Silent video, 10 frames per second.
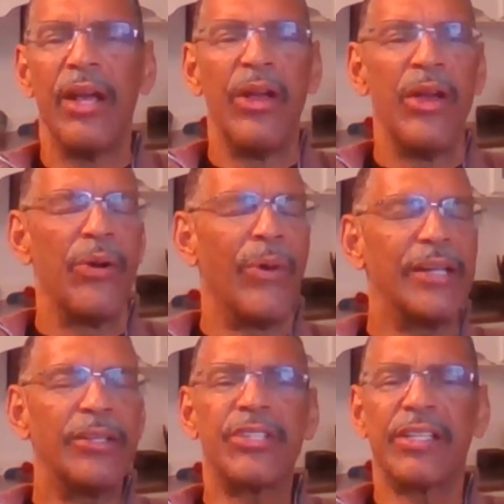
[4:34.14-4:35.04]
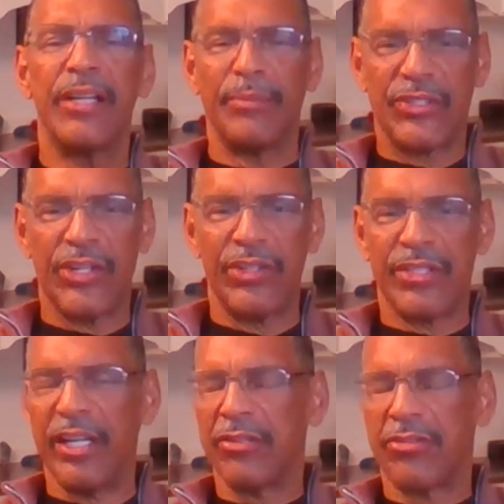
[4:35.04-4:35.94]
why don't you come to church and
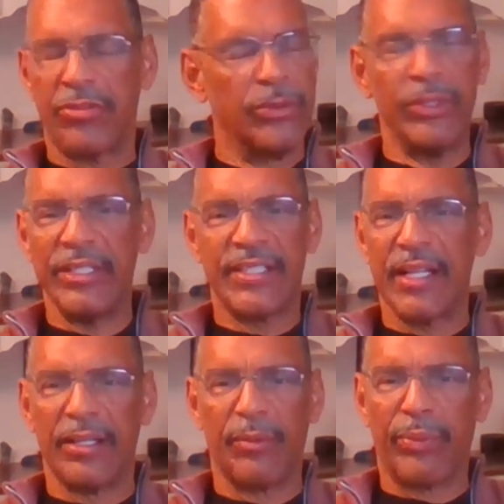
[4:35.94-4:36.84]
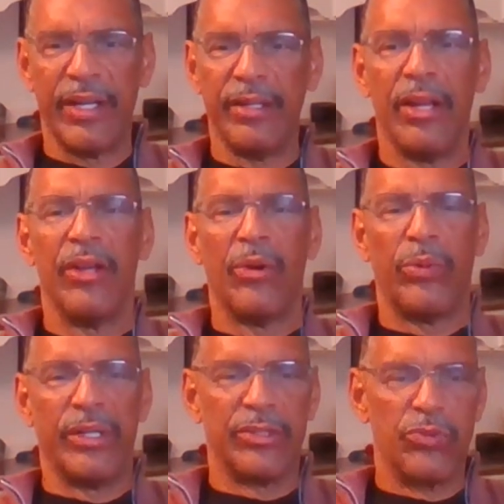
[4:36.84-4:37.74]
truly celebrate what is
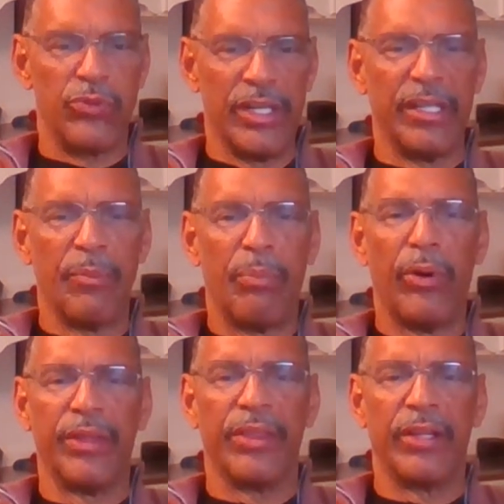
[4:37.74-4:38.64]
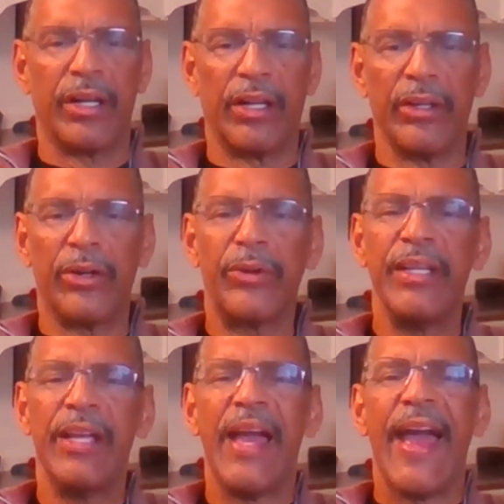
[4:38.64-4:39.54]
really important, the glory
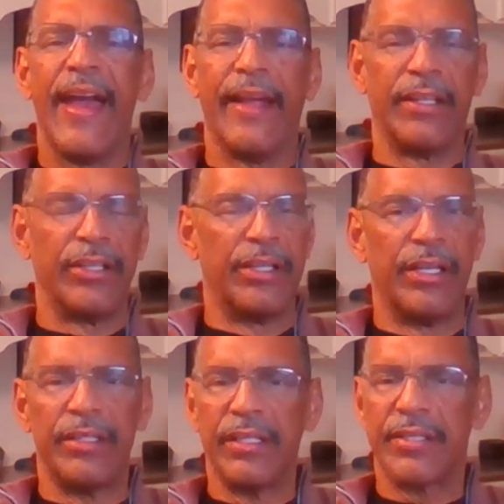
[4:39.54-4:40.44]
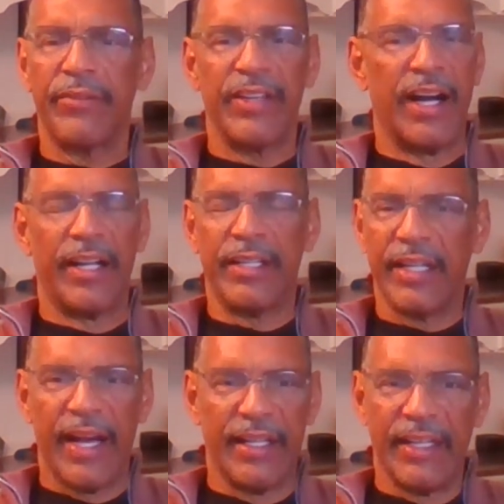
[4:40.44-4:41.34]
and goodness of God in our
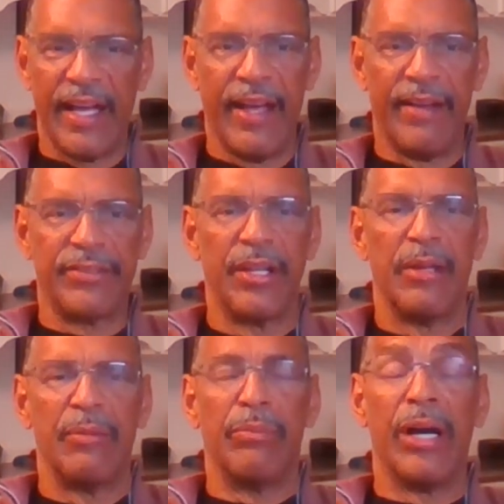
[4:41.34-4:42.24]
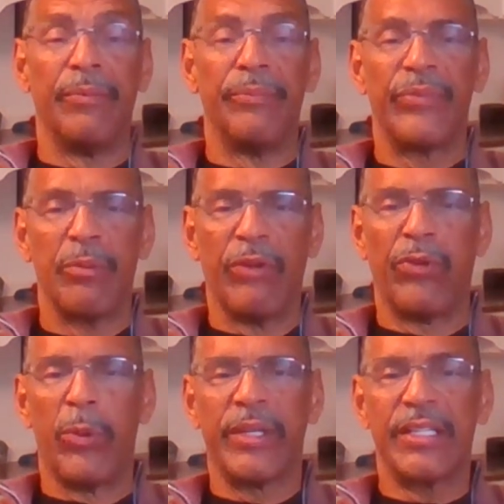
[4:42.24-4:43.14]
lives. But before we
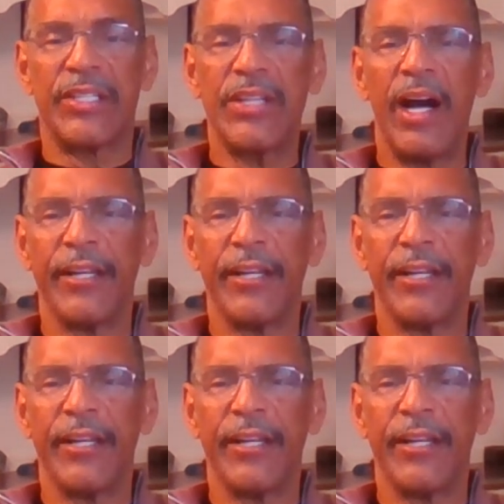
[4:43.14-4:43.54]
get started,